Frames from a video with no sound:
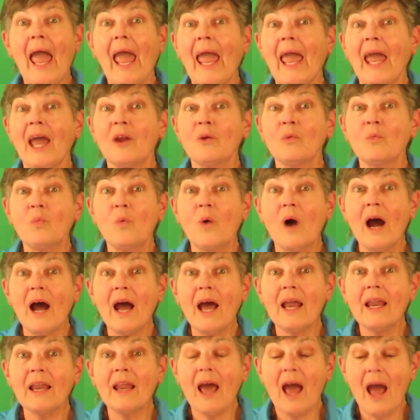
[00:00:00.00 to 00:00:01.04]
and
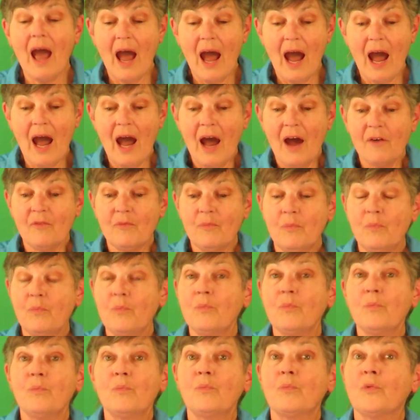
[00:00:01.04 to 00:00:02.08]
one of
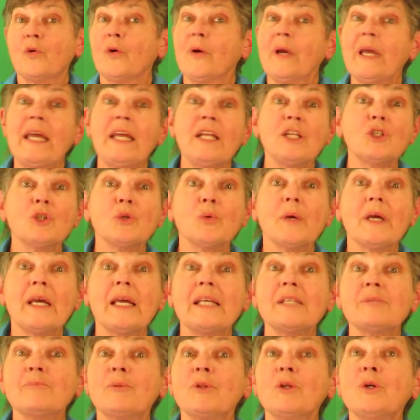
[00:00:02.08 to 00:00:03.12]
green
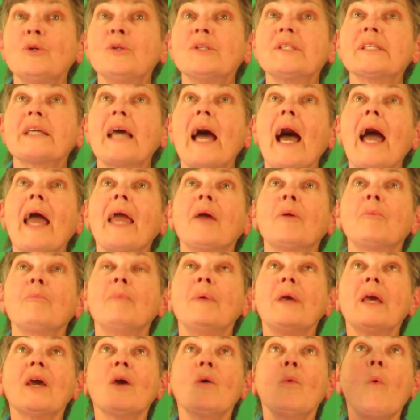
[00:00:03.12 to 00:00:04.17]
trees, blue sky, and
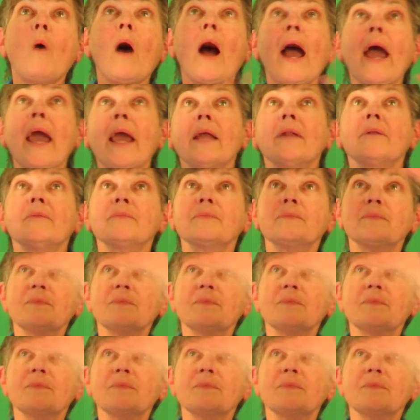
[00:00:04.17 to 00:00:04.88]
big white.